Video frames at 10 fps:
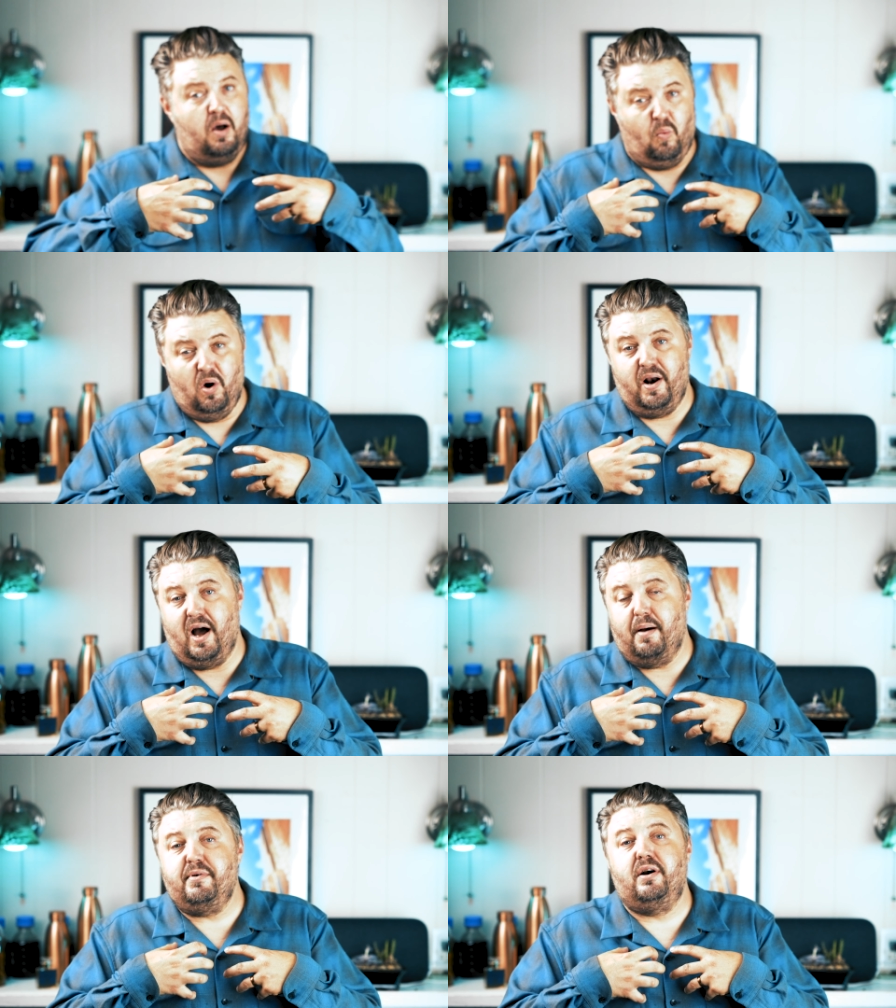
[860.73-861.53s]
One,
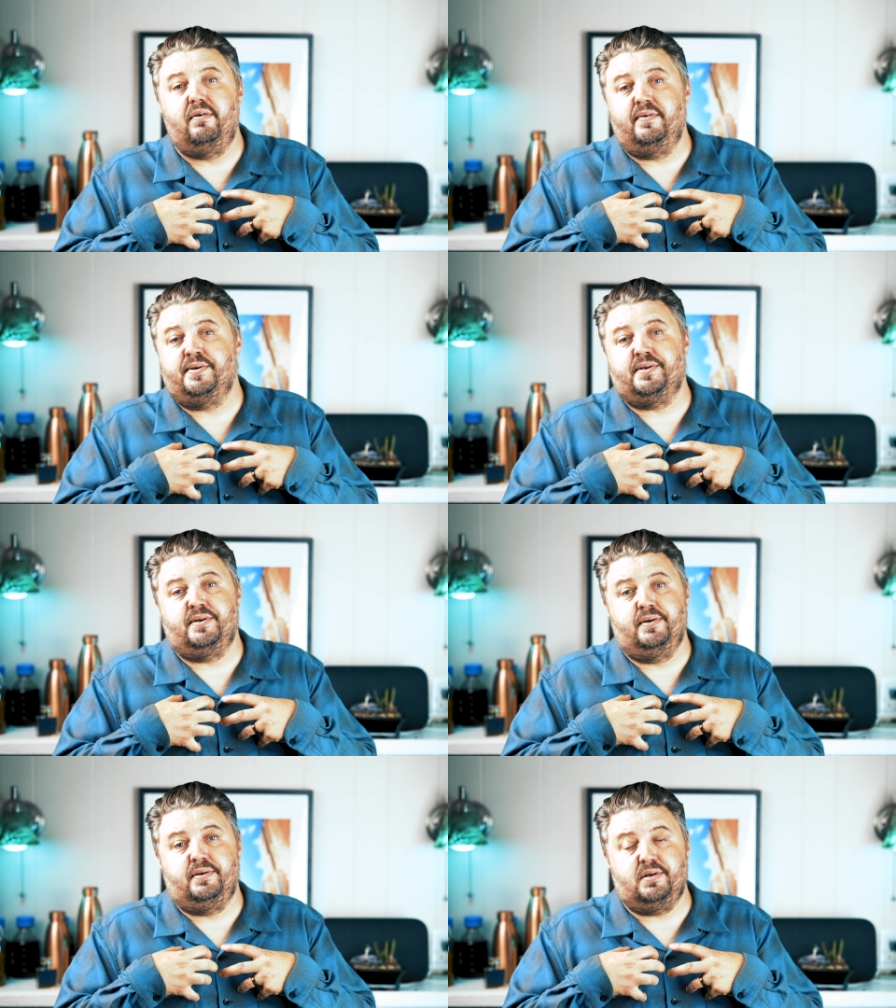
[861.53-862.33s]
I'm
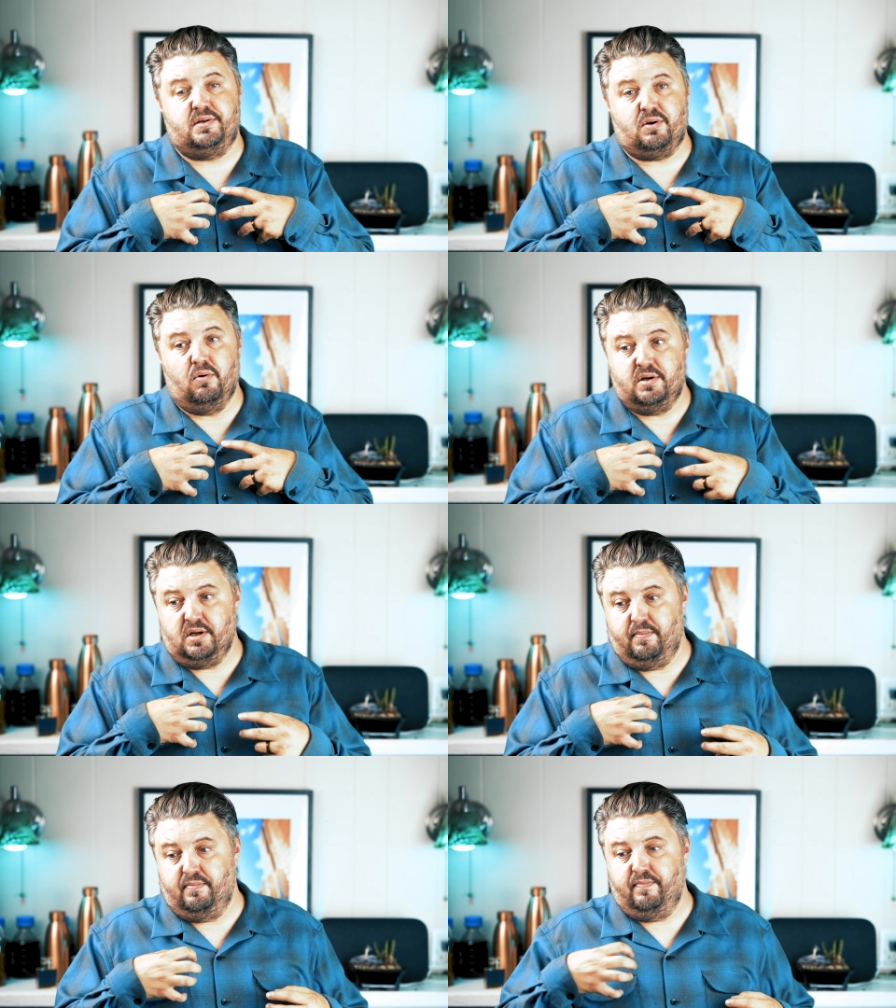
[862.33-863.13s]
nervous to score
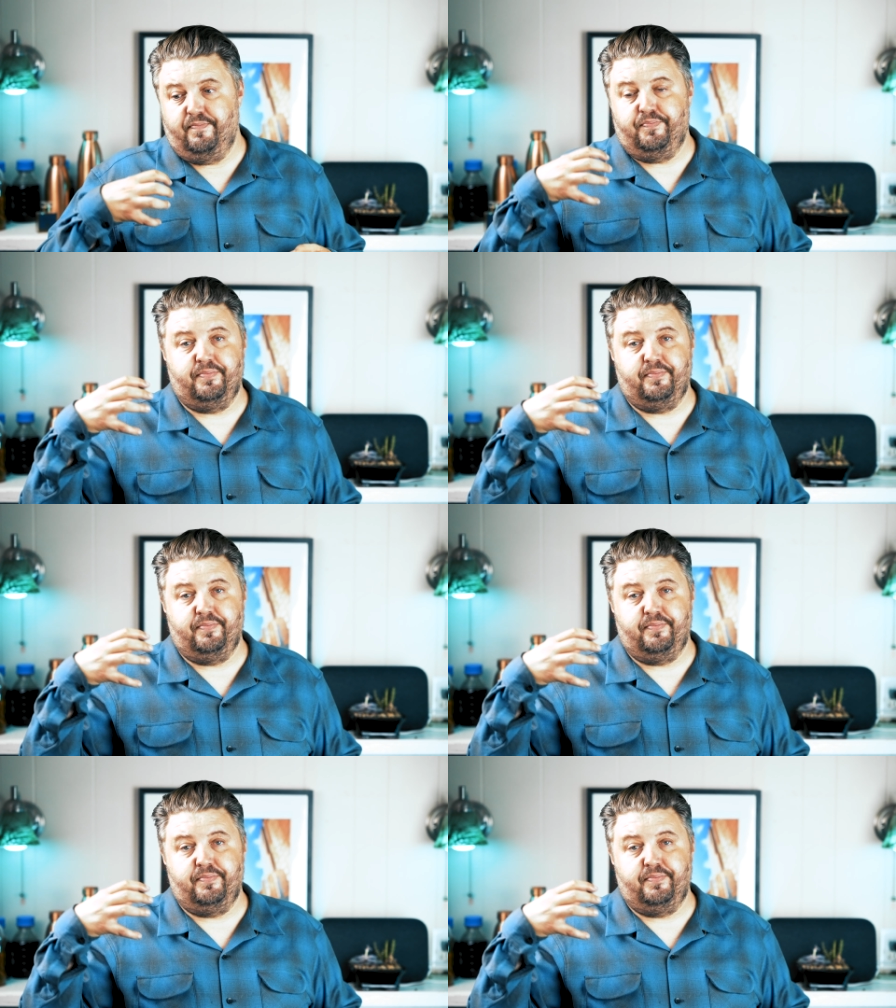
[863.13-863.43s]
something.